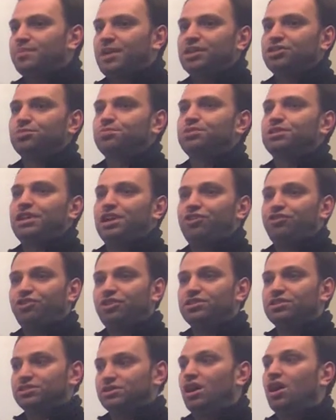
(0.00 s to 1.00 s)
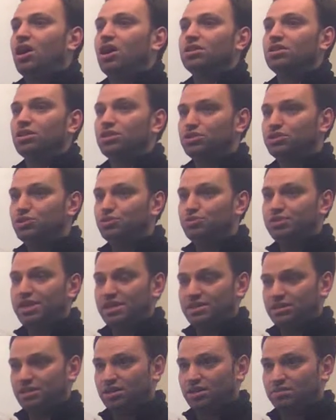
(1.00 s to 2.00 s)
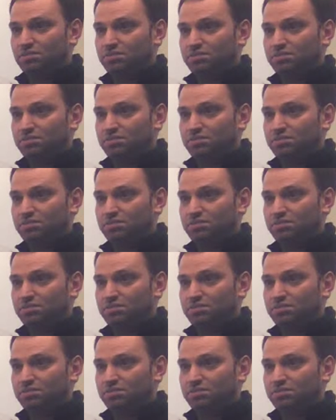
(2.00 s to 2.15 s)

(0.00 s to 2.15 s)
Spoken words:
better predictions on new data.